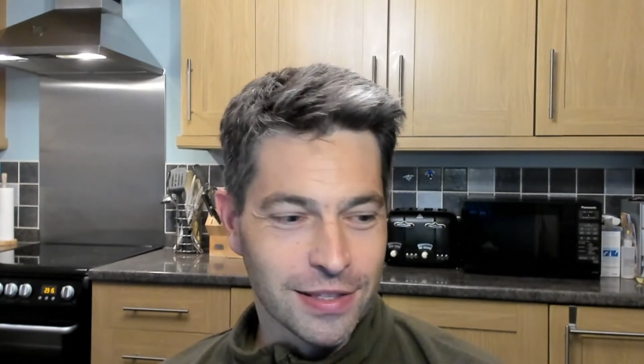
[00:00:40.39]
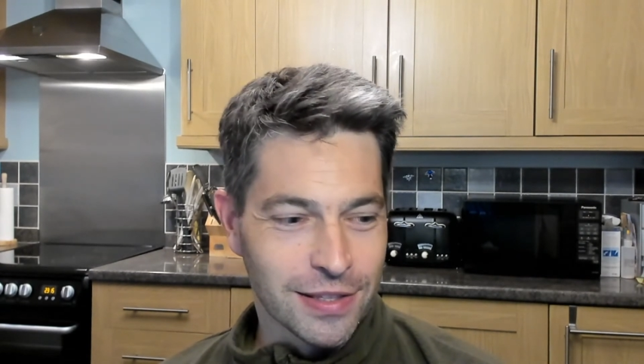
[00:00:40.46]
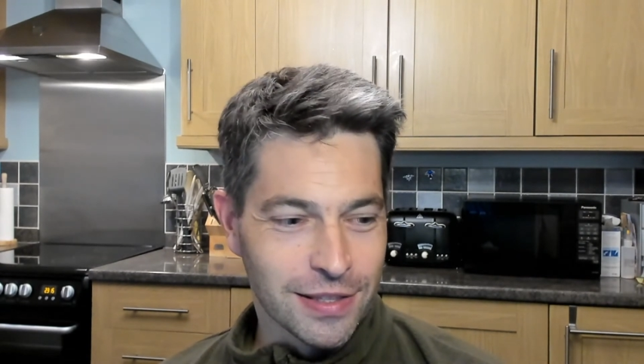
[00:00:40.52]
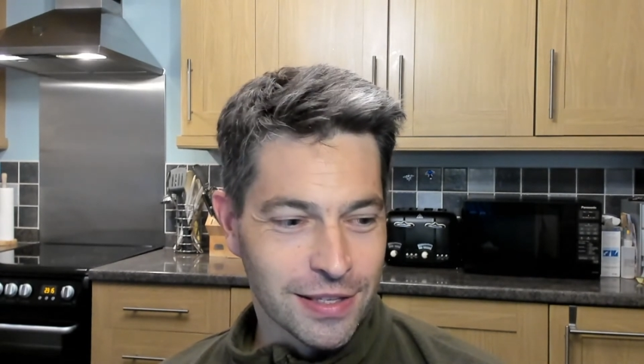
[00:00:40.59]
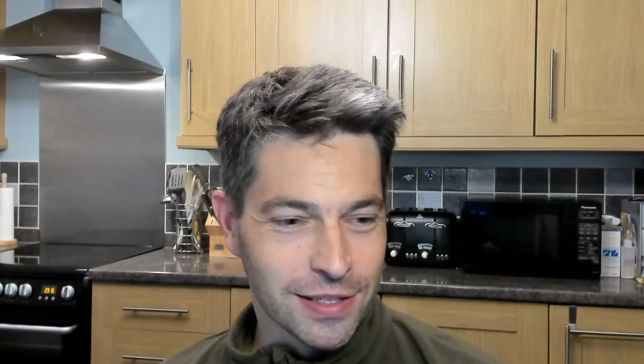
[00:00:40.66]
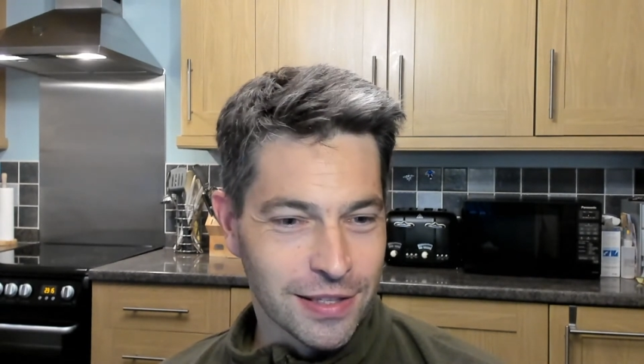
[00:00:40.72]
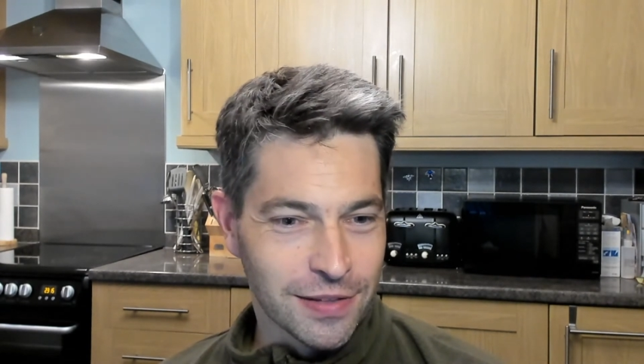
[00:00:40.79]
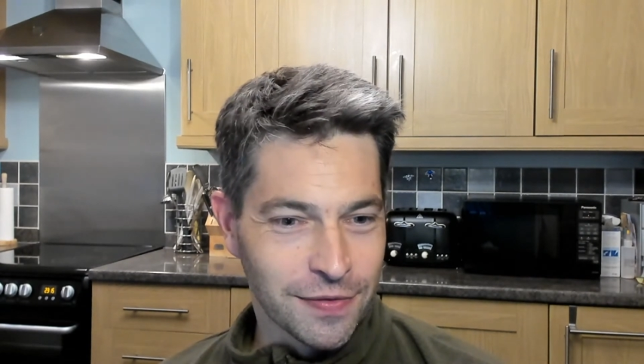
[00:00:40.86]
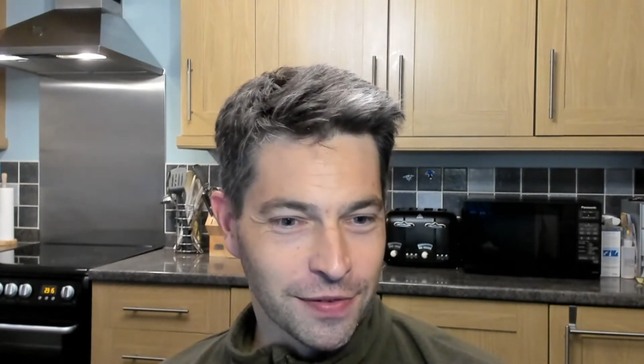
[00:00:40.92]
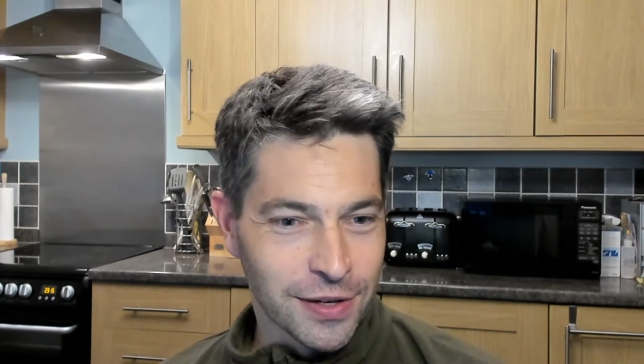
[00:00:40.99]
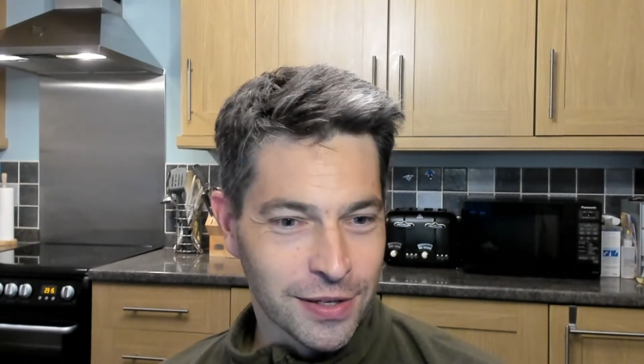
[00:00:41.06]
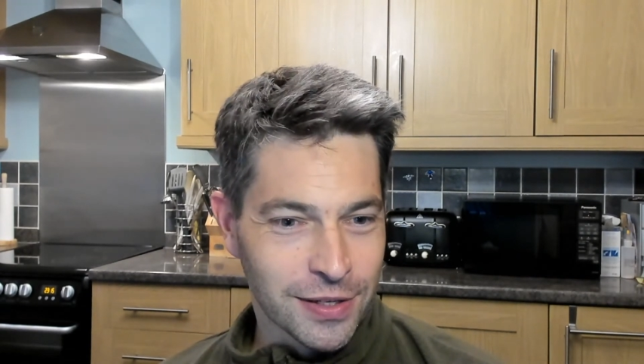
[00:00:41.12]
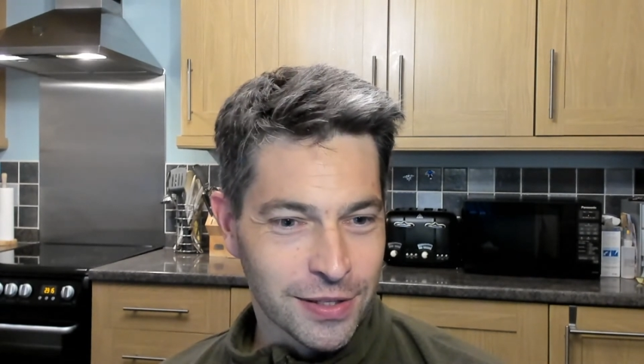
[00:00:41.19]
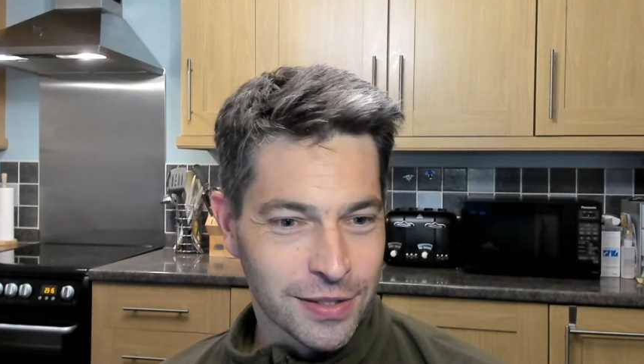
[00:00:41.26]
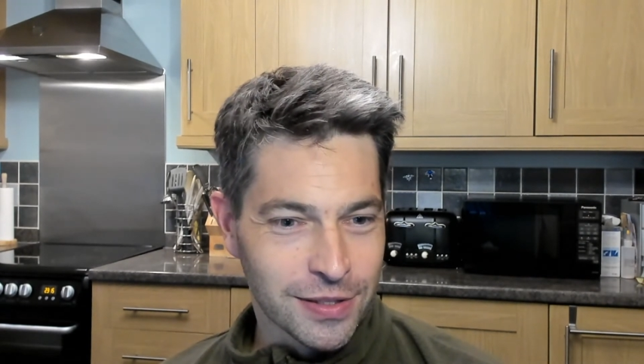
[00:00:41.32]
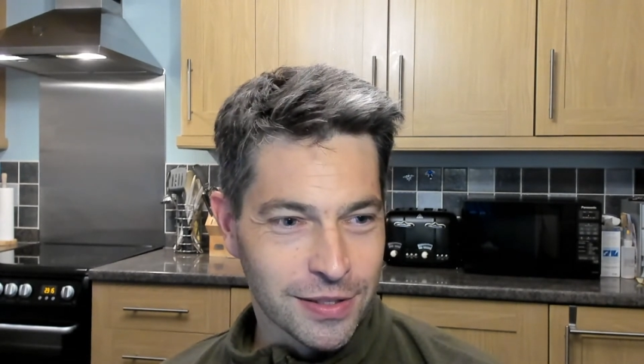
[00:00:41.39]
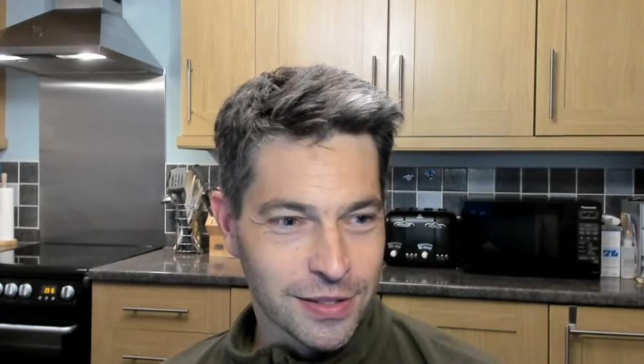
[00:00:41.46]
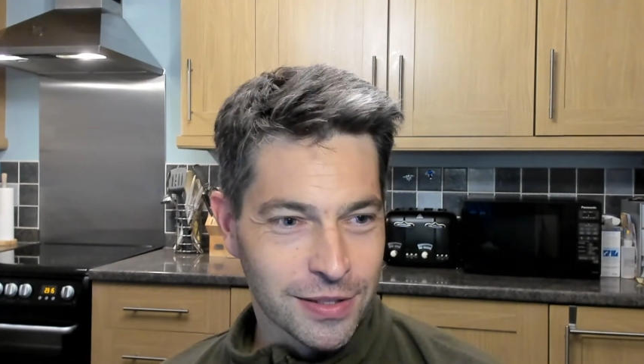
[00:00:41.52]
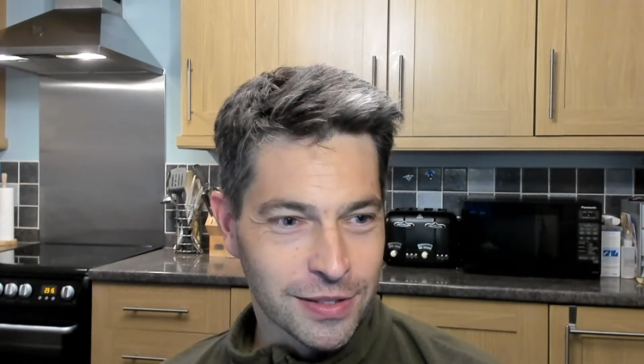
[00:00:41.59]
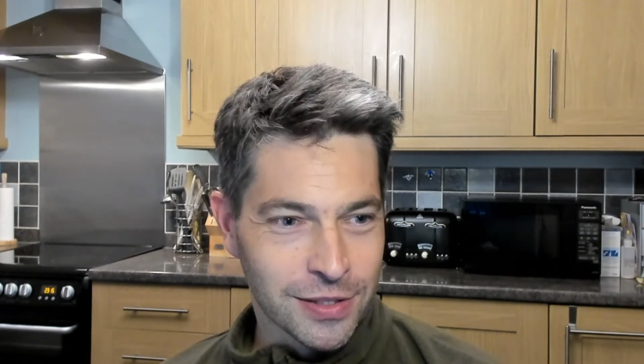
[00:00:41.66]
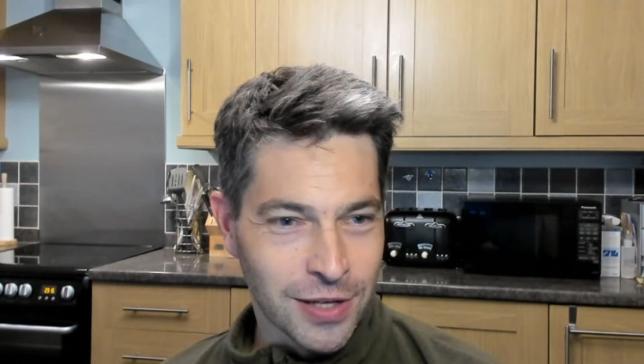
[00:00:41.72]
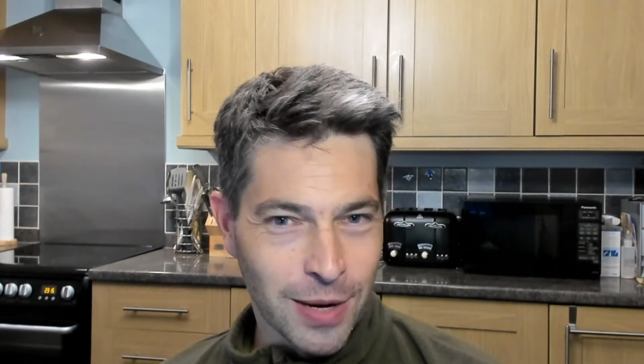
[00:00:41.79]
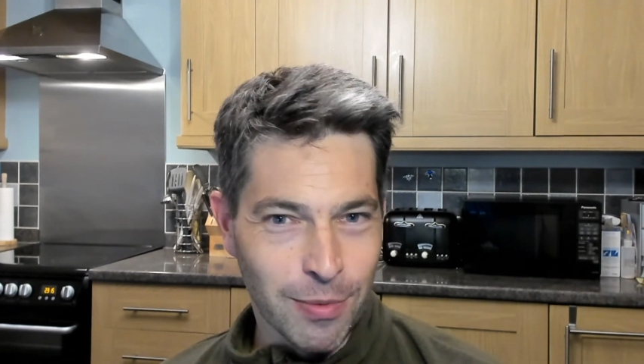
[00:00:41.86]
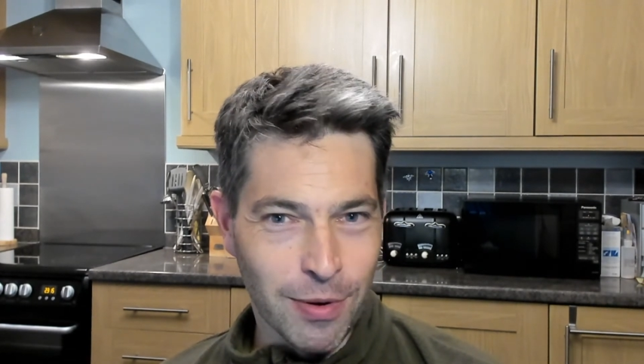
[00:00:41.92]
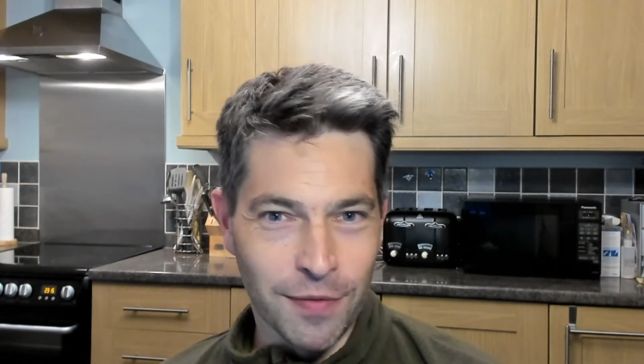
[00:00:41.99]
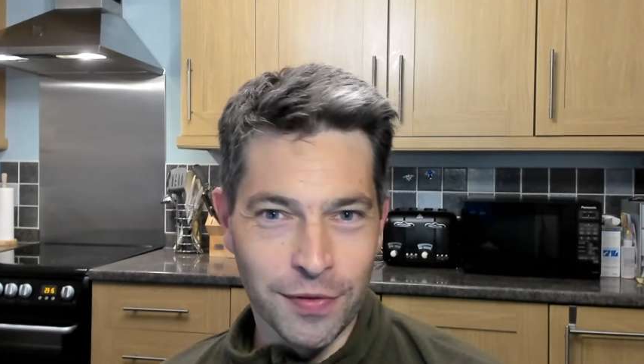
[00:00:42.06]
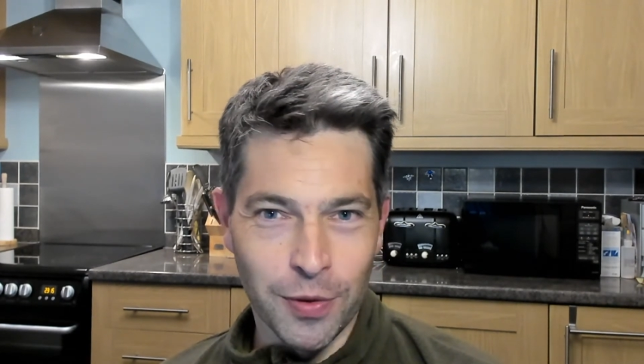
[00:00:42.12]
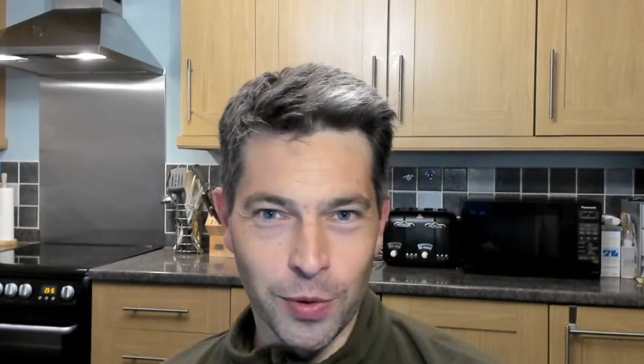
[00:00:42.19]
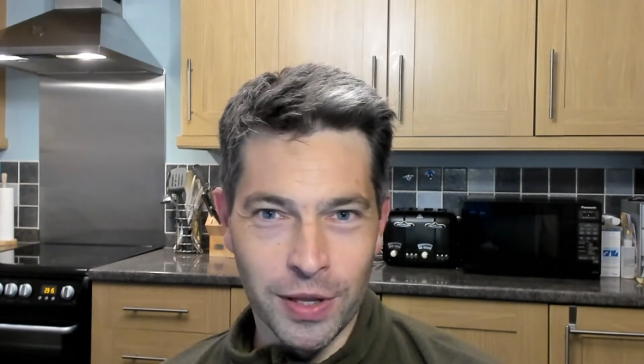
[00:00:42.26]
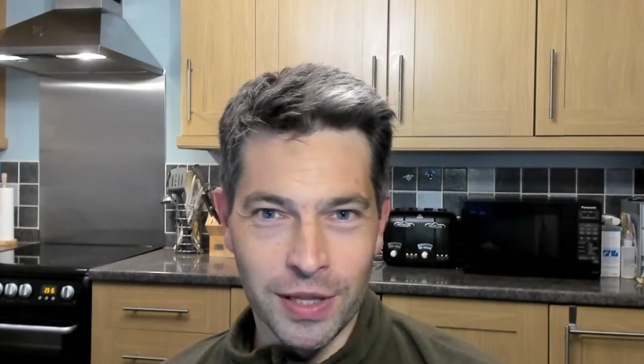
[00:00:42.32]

This is the first time I've done one